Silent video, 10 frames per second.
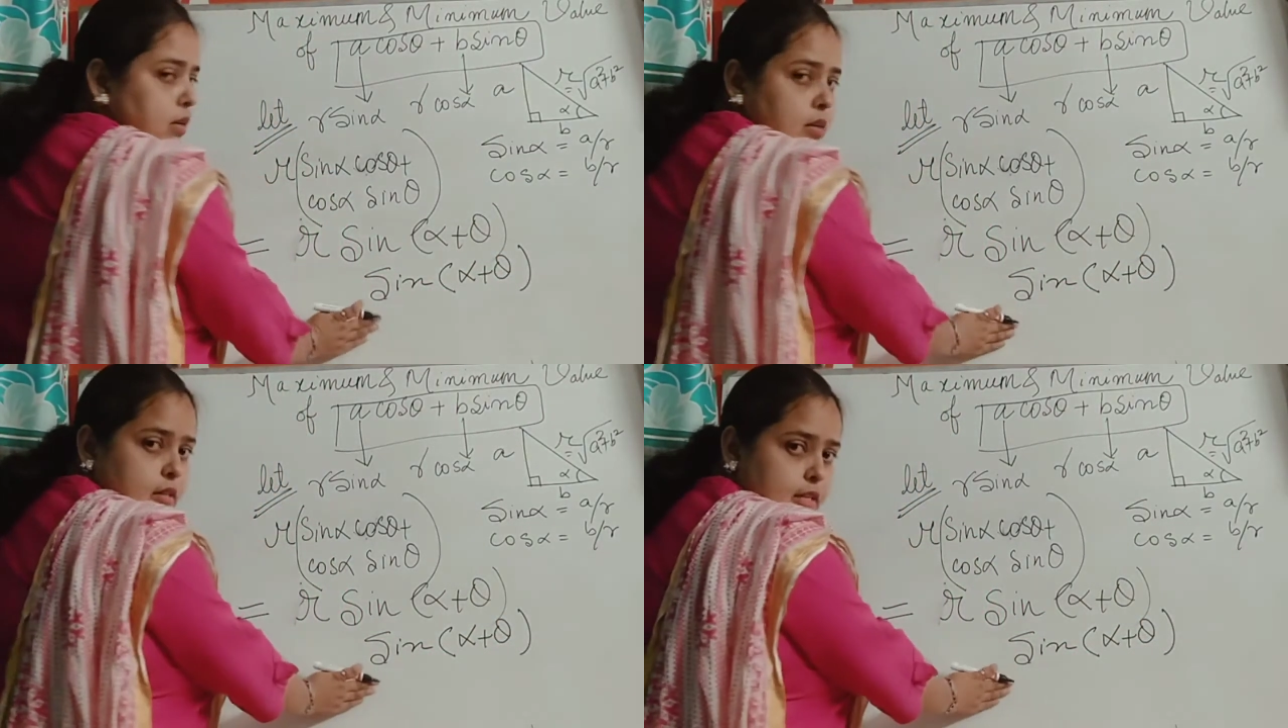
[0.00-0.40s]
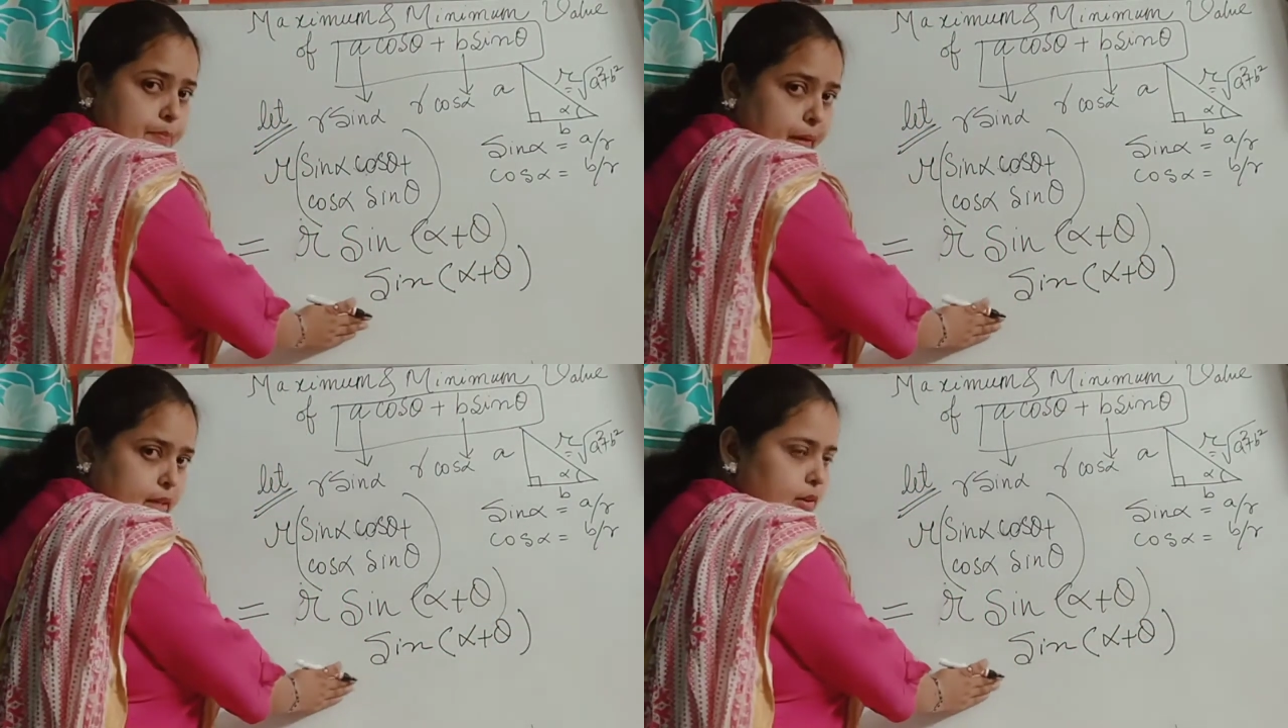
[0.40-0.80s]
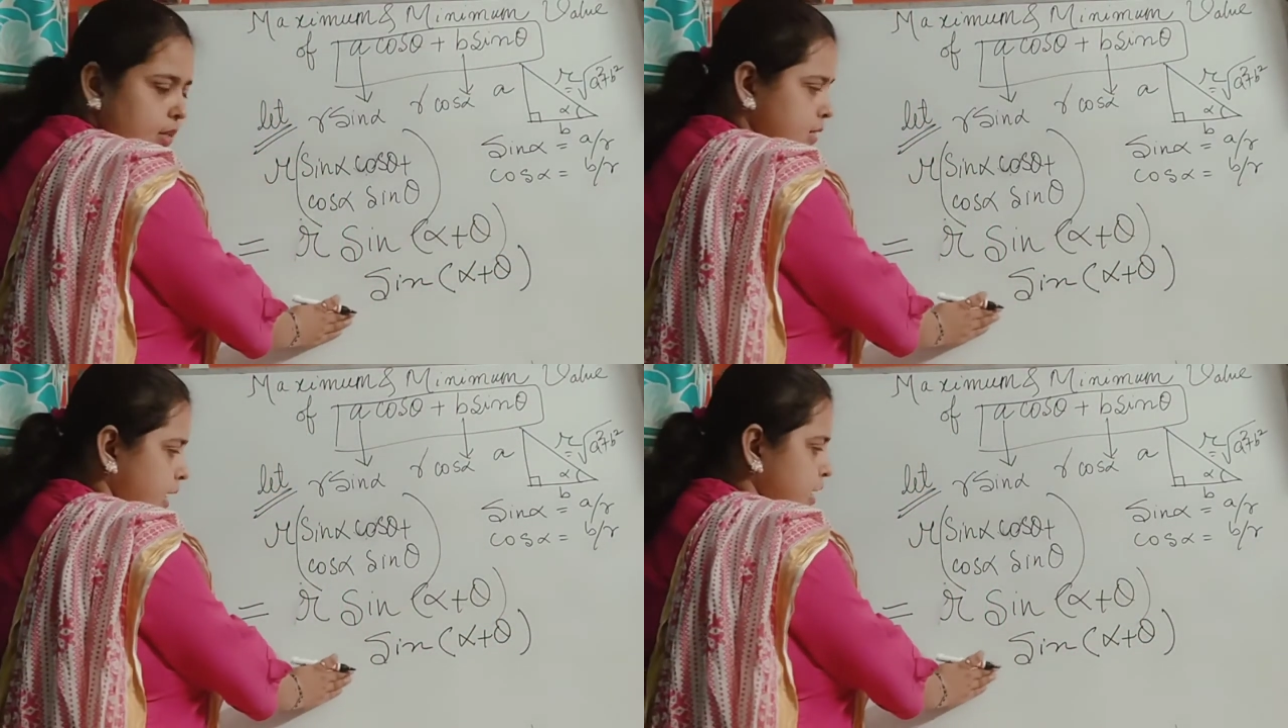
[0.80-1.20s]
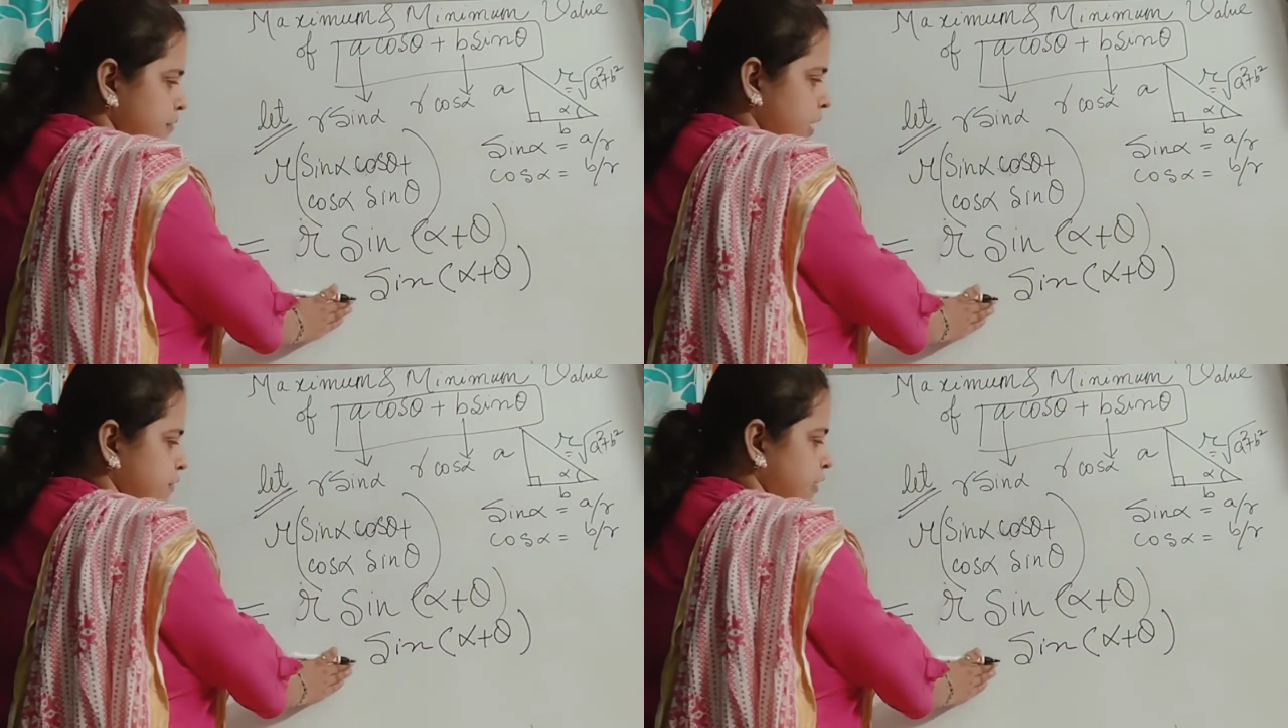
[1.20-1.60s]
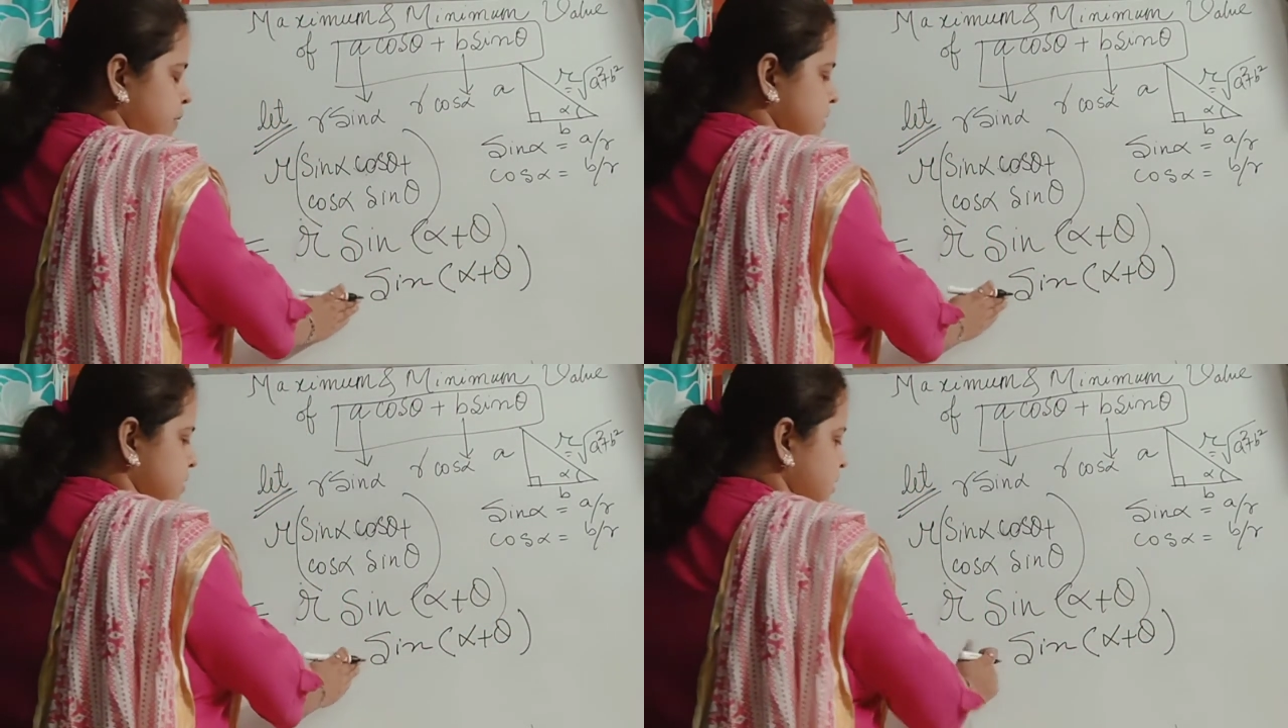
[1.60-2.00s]
this particular sine of alpha
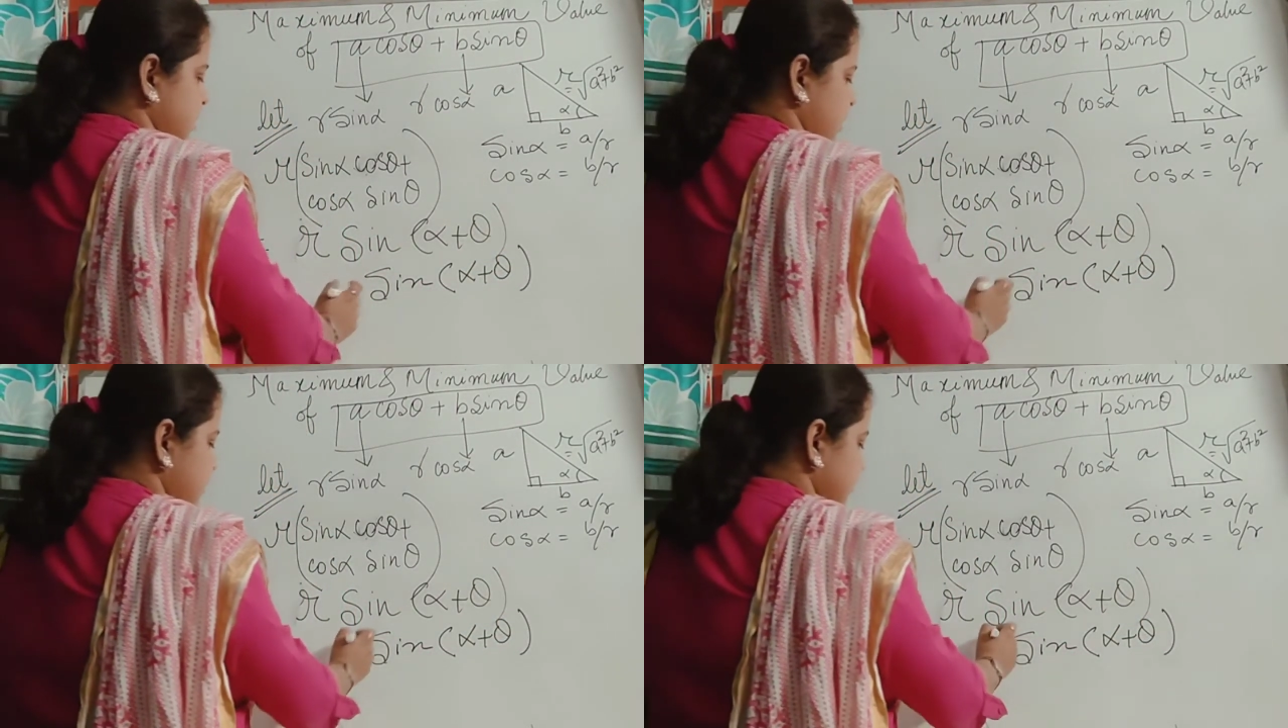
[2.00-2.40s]
plus theta